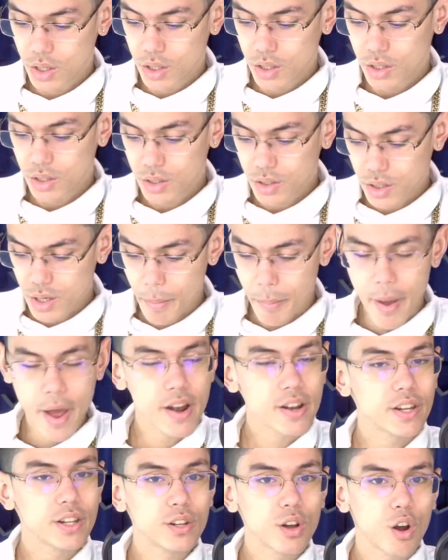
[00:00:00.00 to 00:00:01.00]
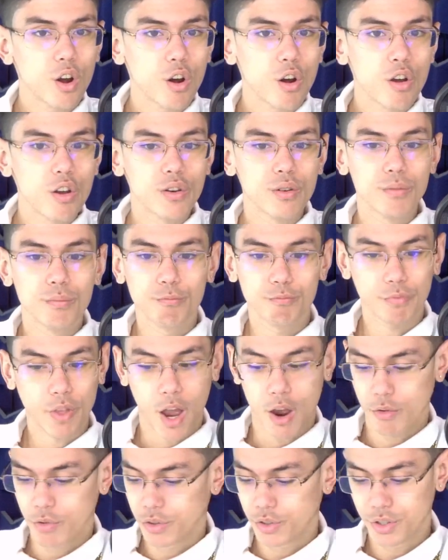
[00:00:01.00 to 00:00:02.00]
dependent on
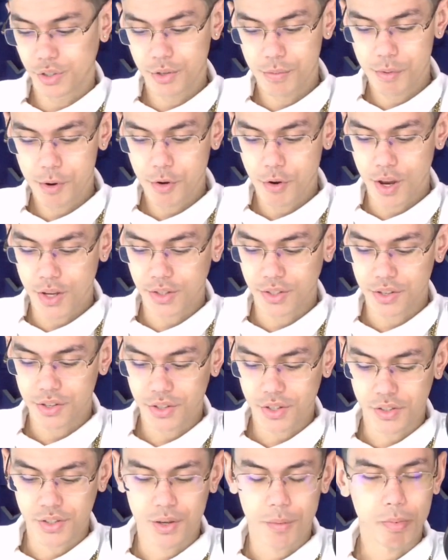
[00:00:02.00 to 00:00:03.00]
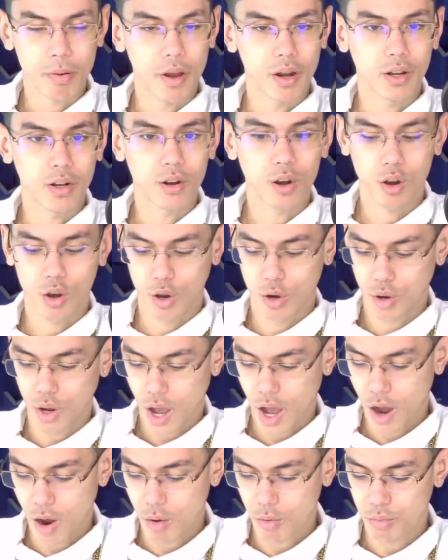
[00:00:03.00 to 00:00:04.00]
how the season progresses is dependent on
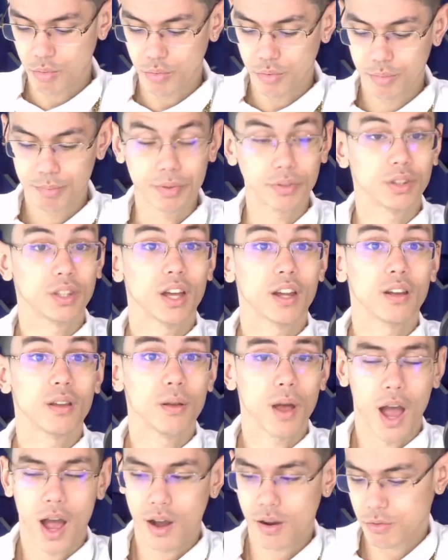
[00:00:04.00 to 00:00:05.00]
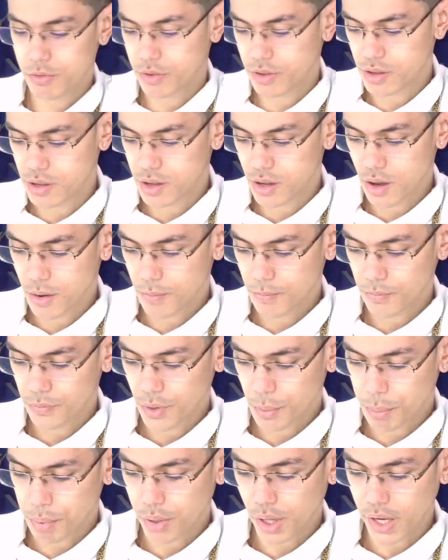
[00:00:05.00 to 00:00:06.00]
how but then how the um,
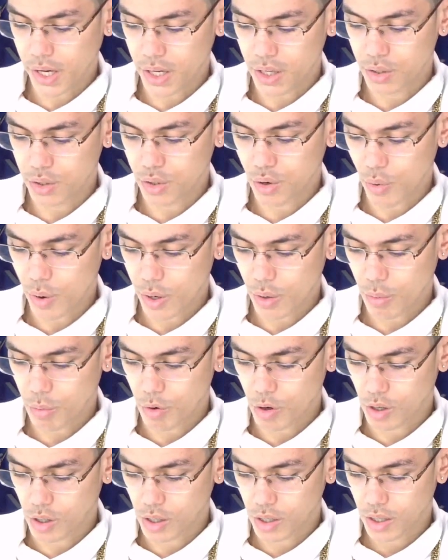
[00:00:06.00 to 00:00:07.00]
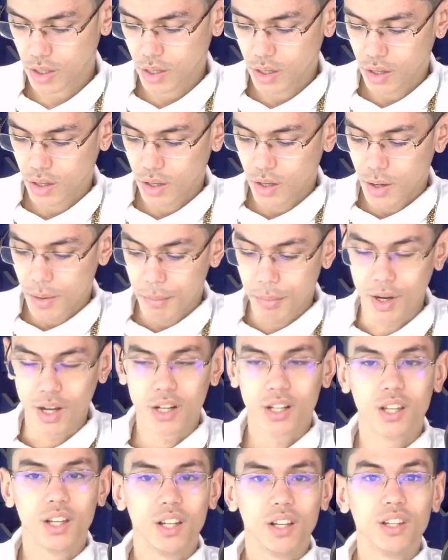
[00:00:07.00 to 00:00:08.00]
the play-in is going to work. But
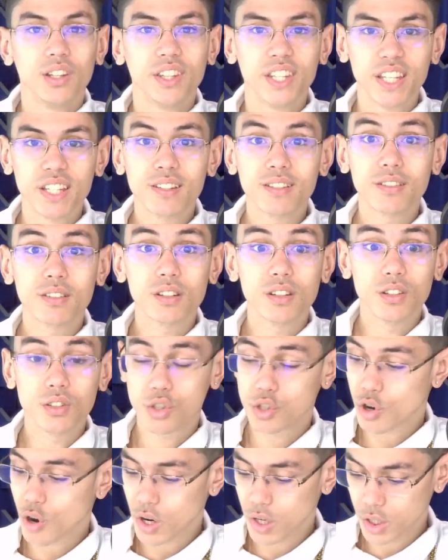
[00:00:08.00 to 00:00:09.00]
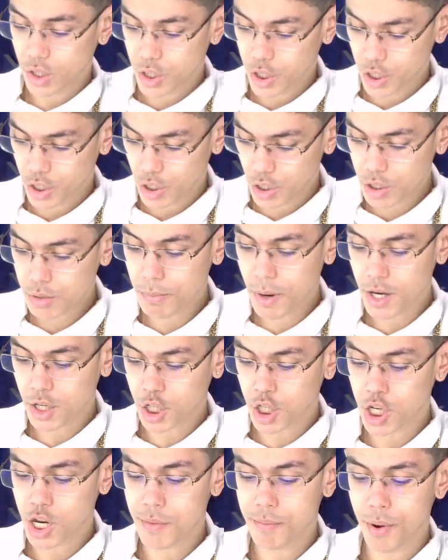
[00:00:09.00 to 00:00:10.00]
this is starting to sh- this might
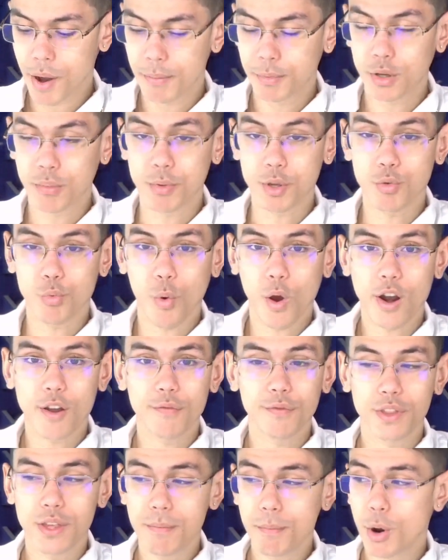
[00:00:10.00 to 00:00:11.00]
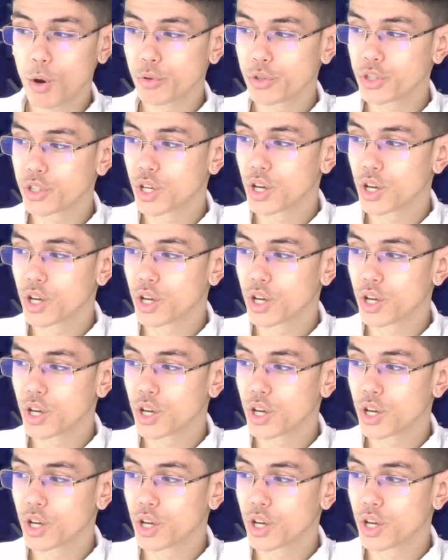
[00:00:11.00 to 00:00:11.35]
shape up to be one of the most